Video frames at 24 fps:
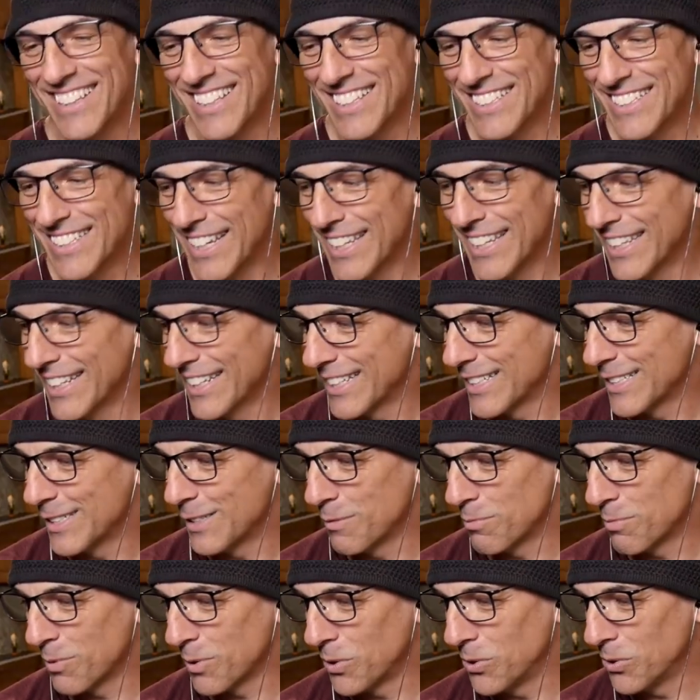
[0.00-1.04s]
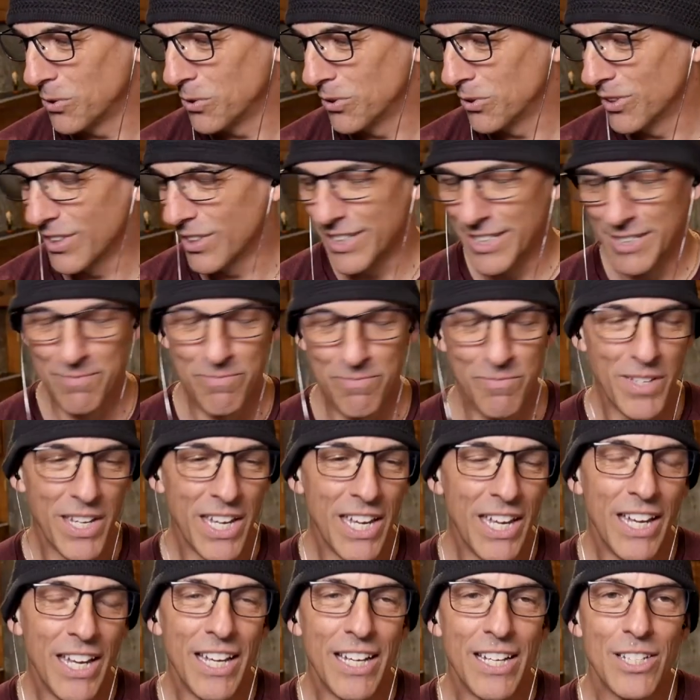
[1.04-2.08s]
that's I think that's super cool. Um,
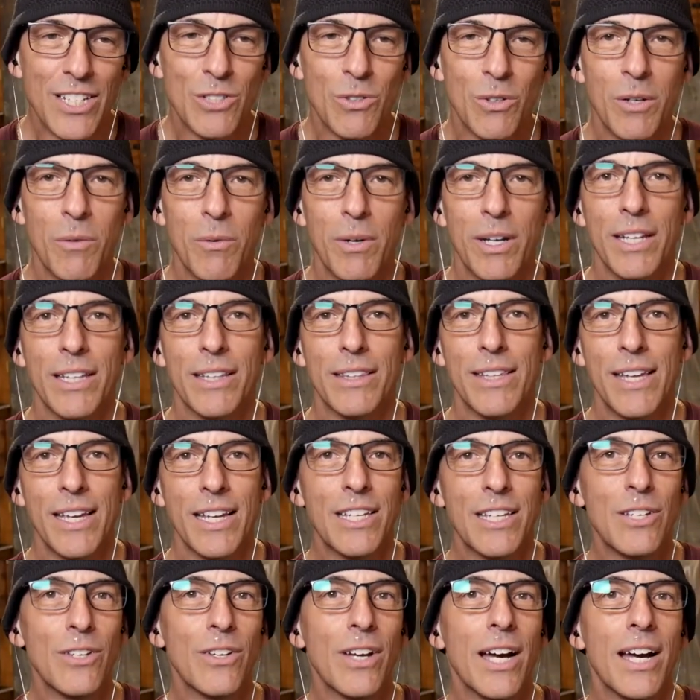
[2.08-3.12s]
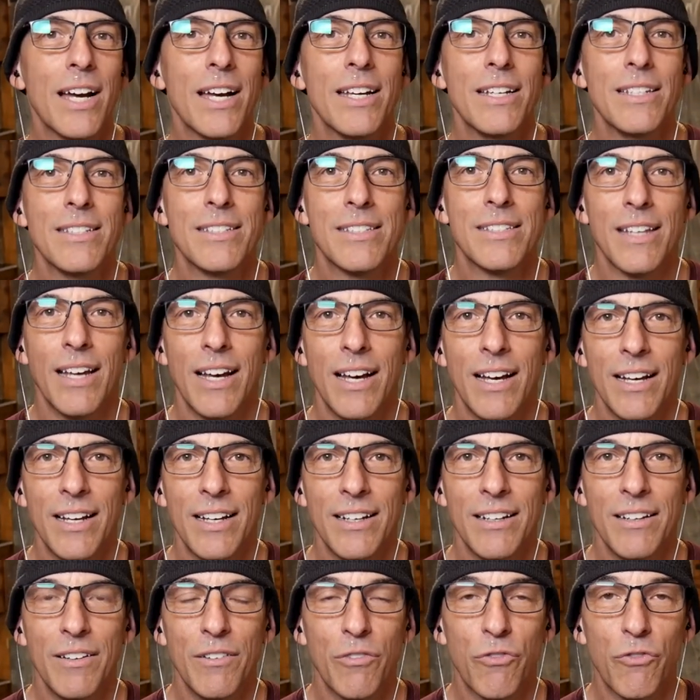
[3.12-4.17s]
so anyway, thank you guys
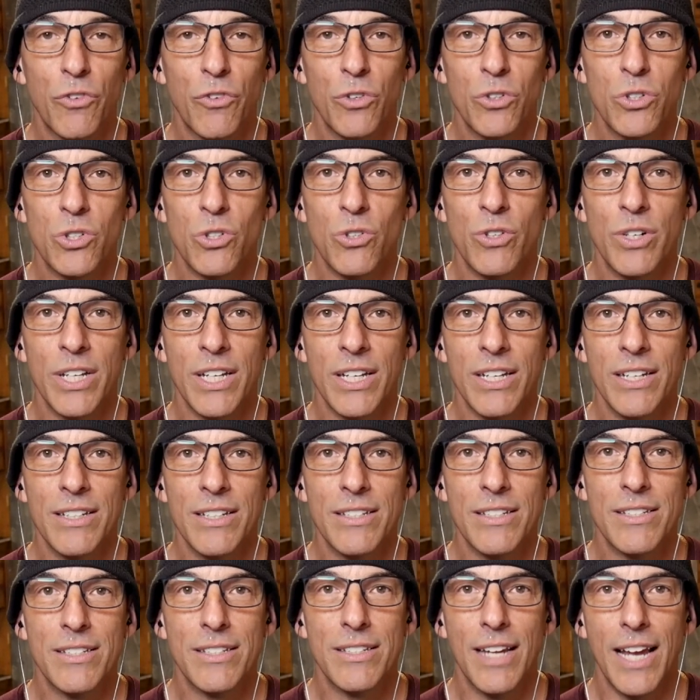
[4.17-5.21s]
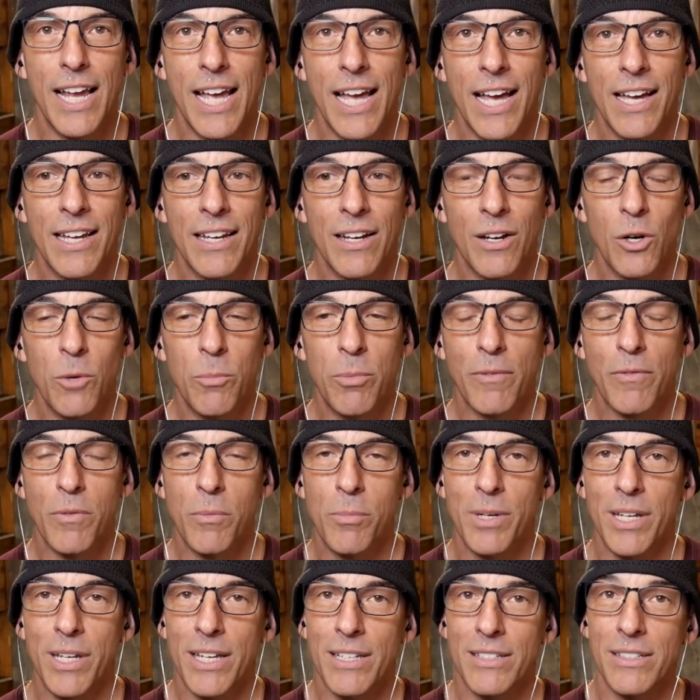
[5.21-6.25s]
uh, for joining us, and I hope
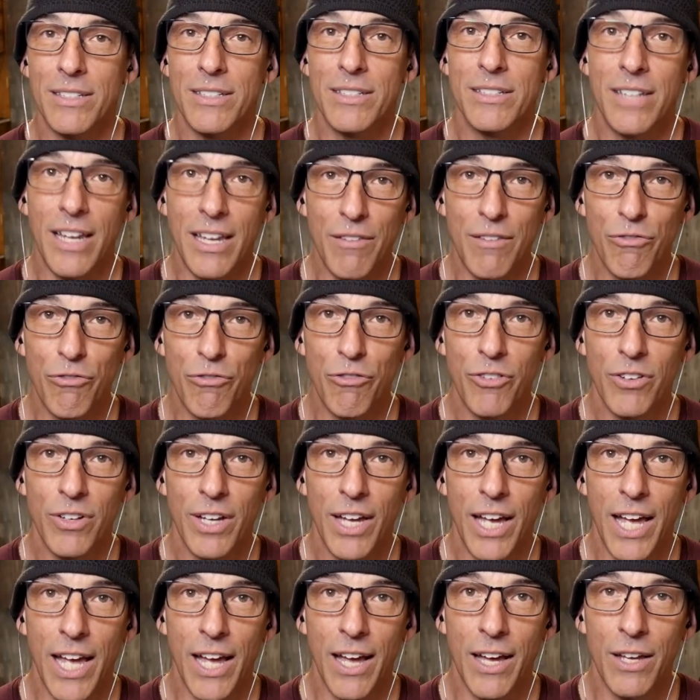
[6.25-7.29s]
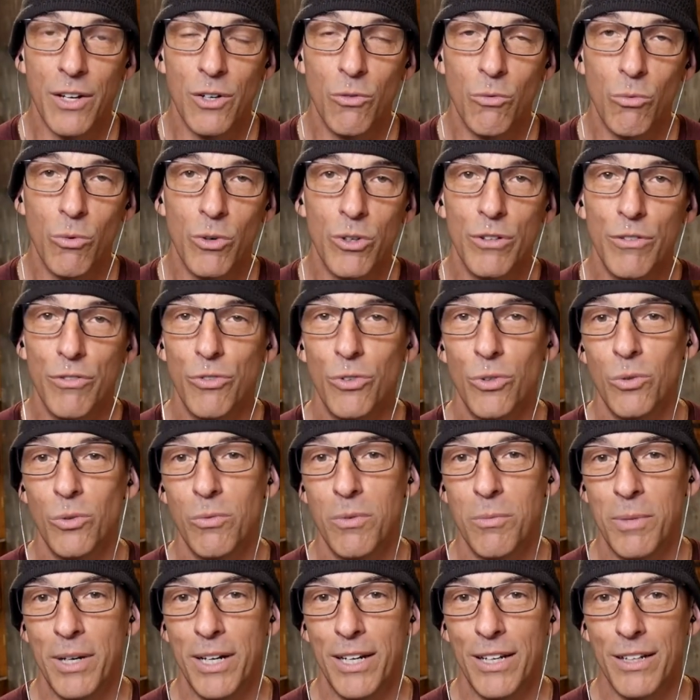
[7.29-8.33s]
everybody has a safe and a wonderful
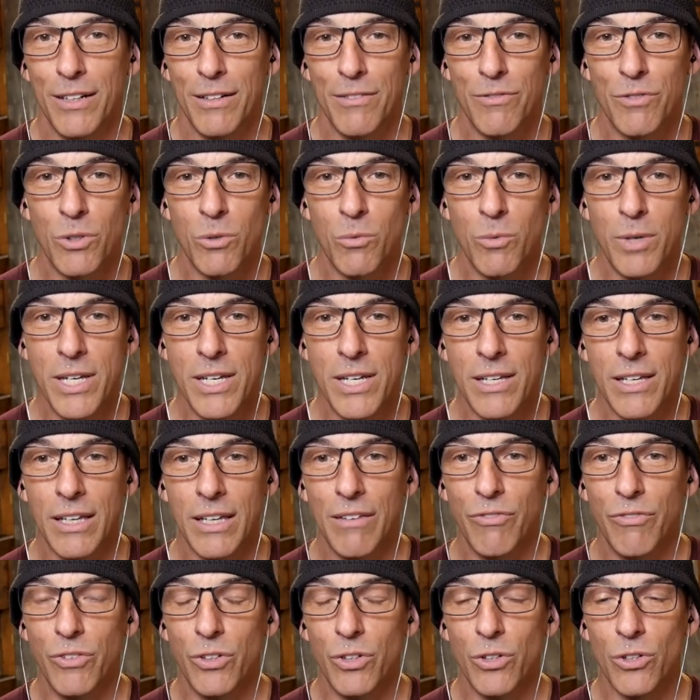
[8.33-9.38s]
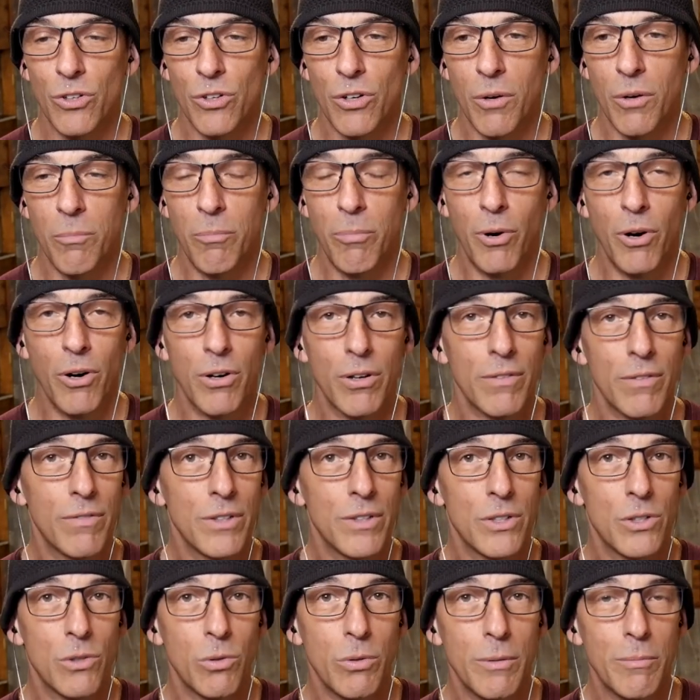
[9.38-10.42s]
remaining of your week. If you're part of the
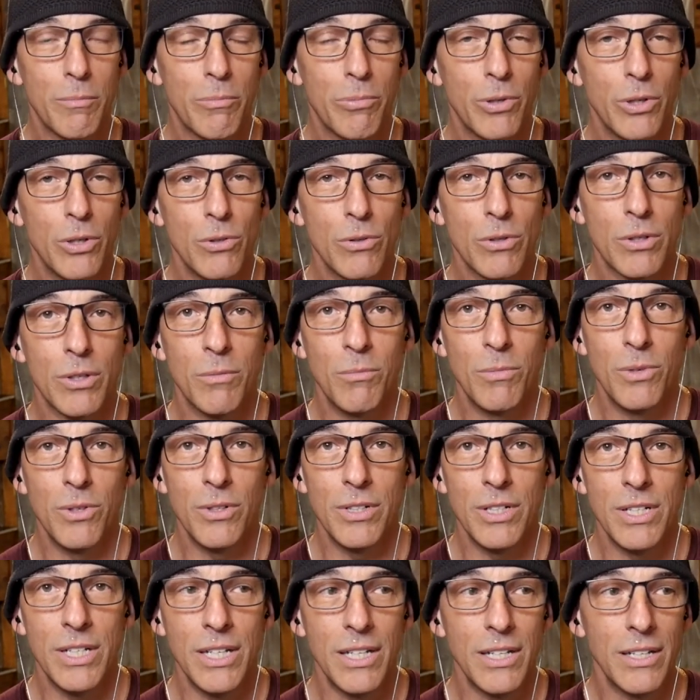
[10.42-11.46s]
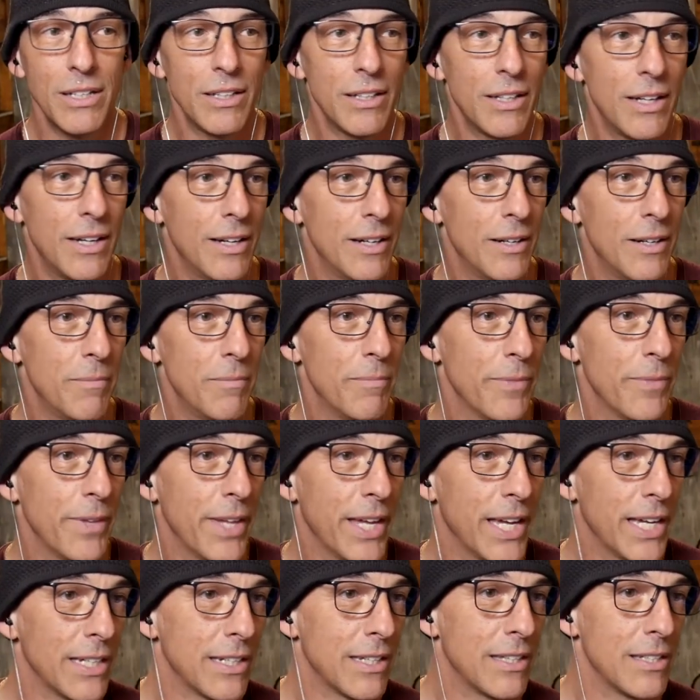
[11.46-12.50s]
TWIP Pro community um,
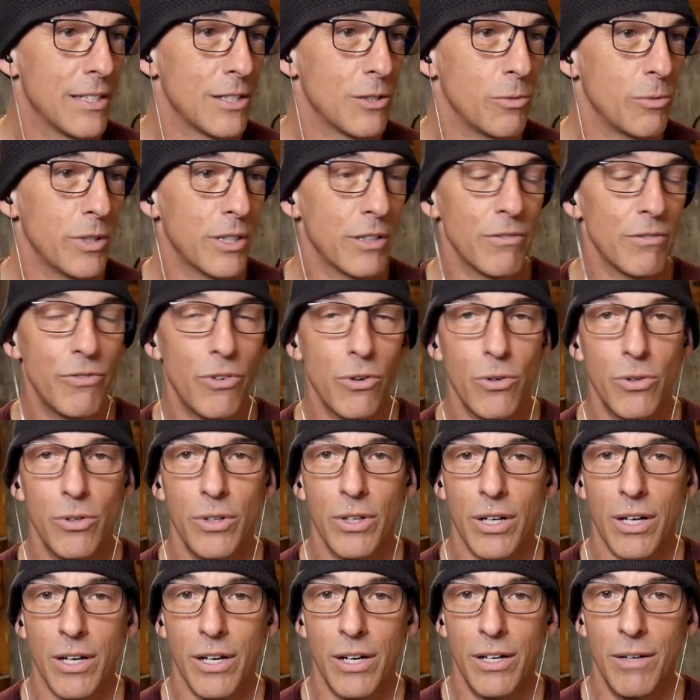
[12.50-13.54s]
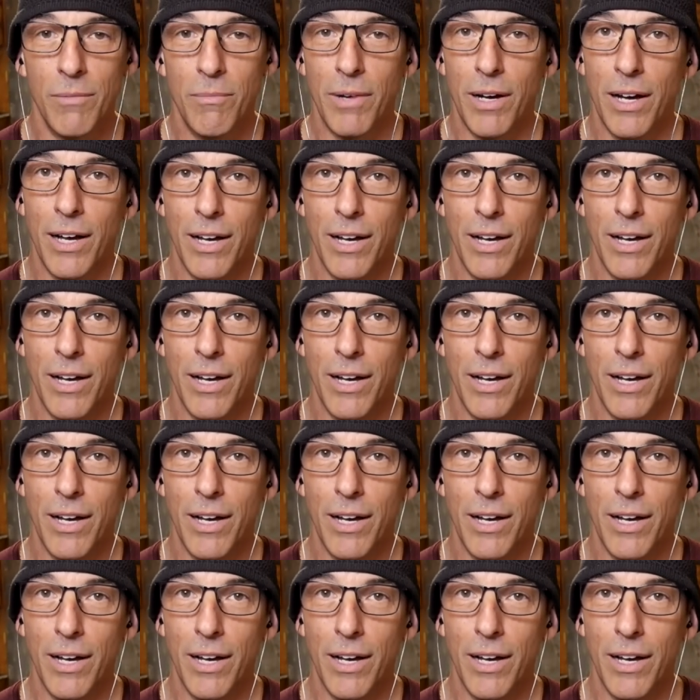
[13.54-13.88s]
at this week in photo dot com,